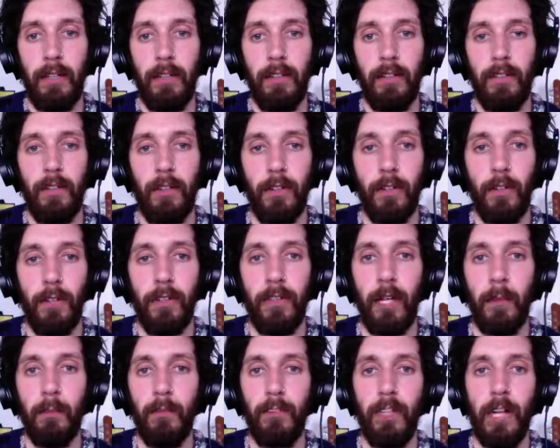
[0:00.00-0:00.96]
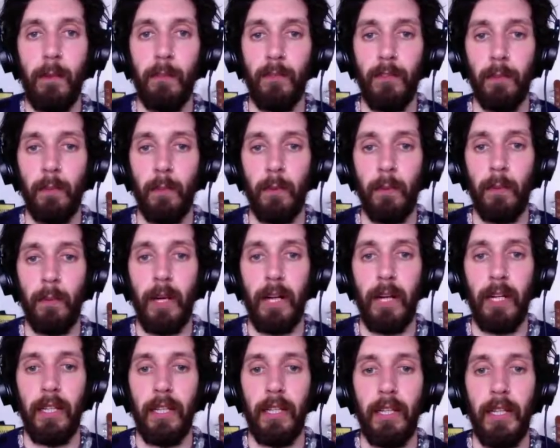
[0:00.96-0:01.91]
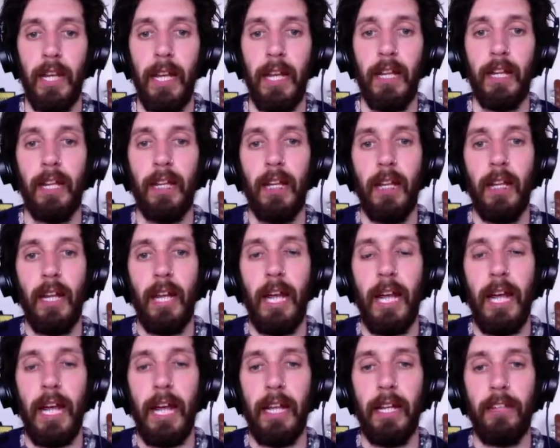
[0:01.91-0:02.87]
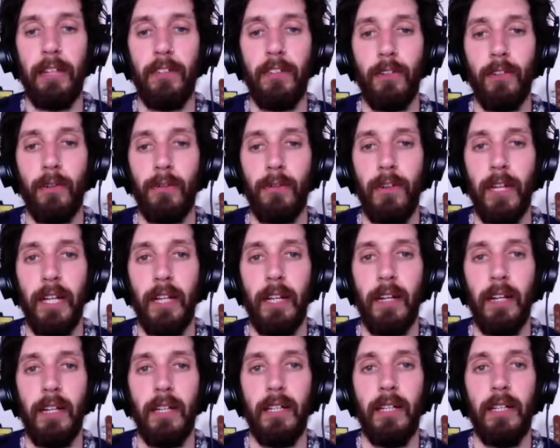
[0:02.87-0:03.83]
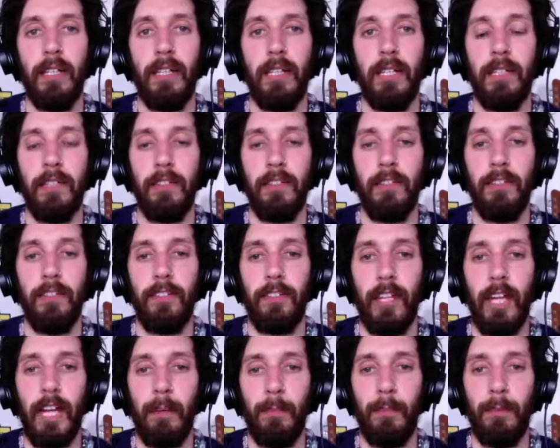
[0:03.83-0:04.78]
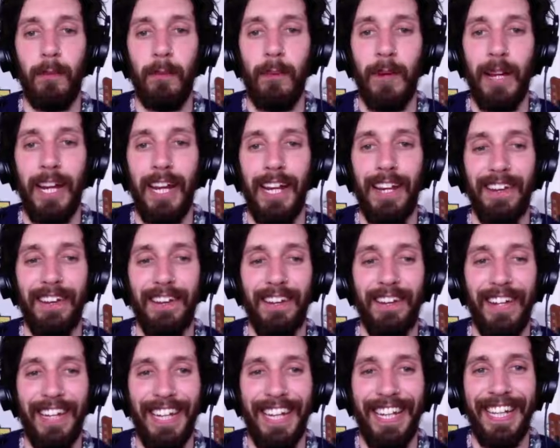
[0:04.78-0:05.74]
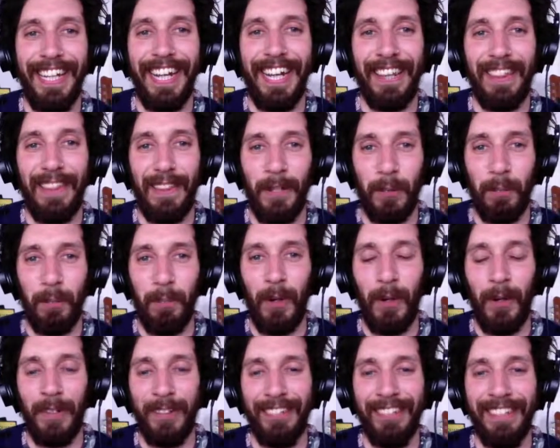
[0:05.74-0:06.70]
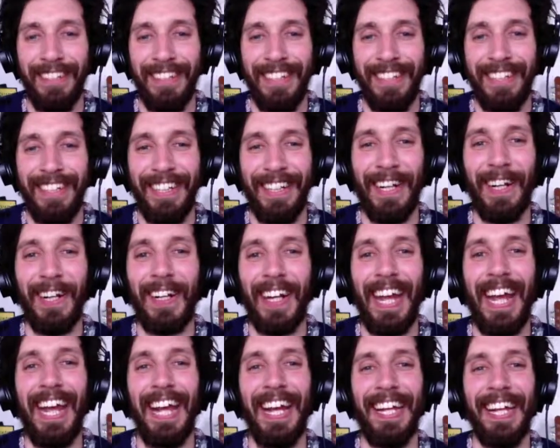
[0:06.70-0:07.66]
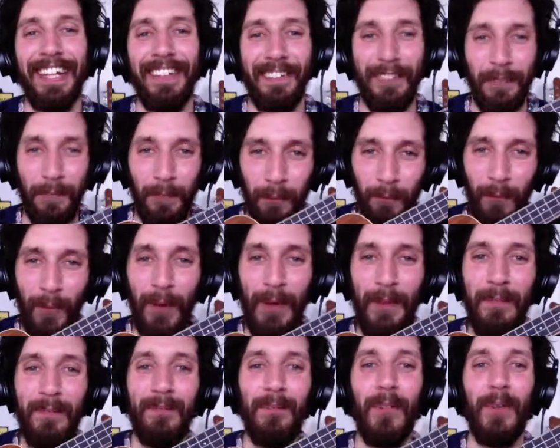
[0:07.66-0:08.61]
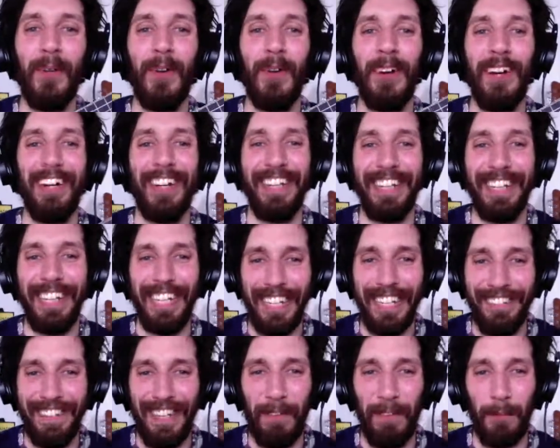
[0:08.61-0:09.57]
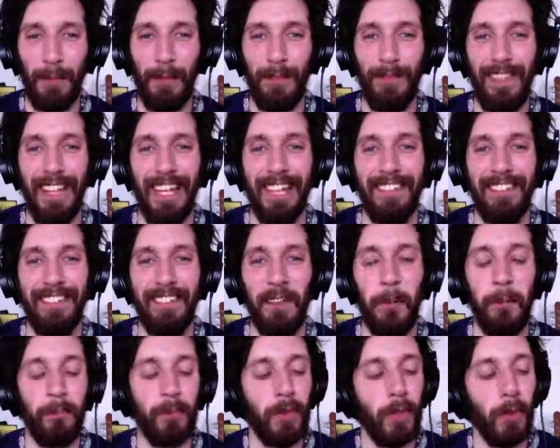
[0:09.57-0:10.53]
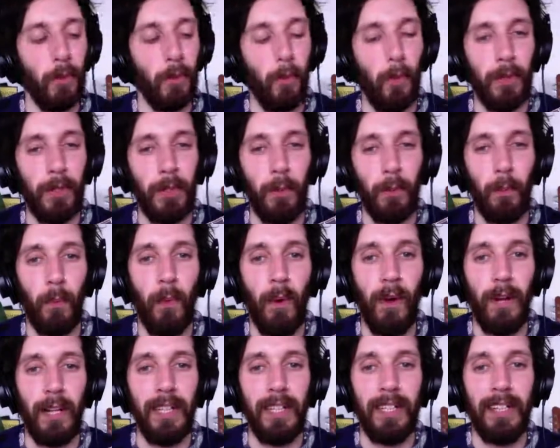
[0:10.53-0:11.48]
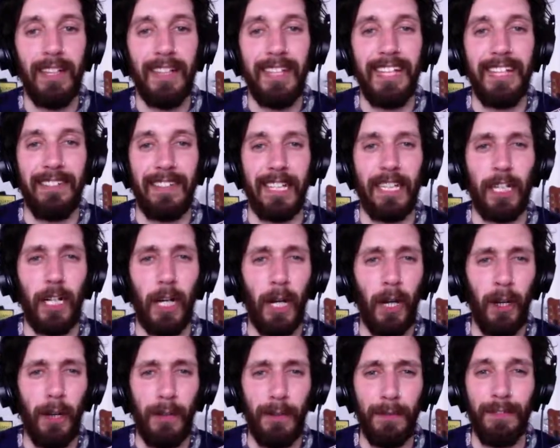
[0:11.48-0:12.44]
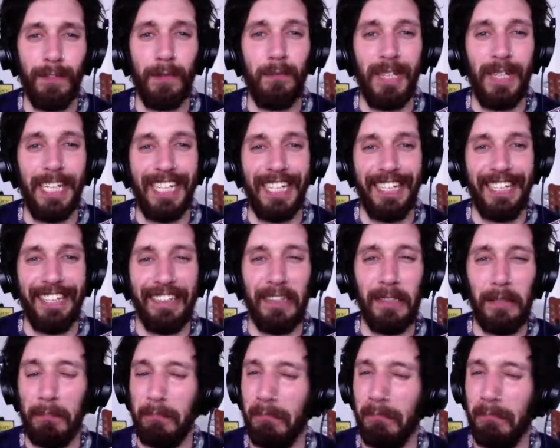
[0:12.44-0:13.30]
So your thumb's comfortable behind the neck, and your finger is snapping away in that third box. Okay, so one more tip with this. What you want is a curved beak.